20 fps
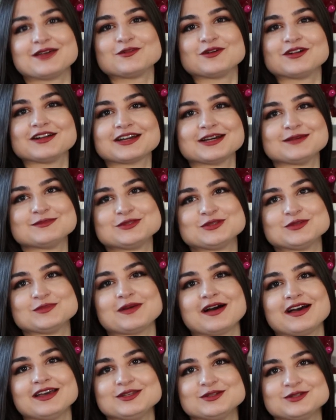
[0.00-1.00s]
welcome to
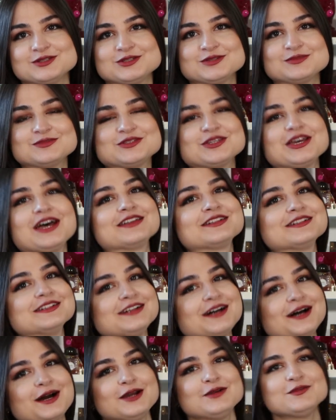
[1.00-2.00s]
my YouTube channel.
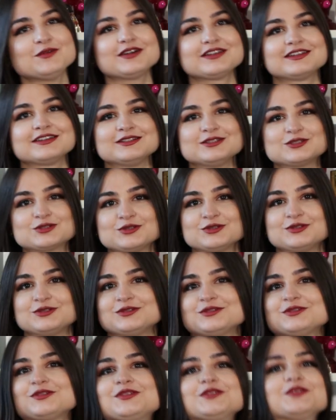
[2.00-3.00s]
I want to
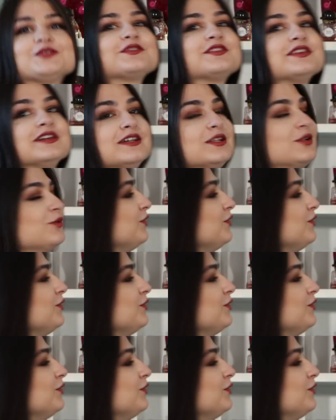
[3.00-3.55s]
introduce you the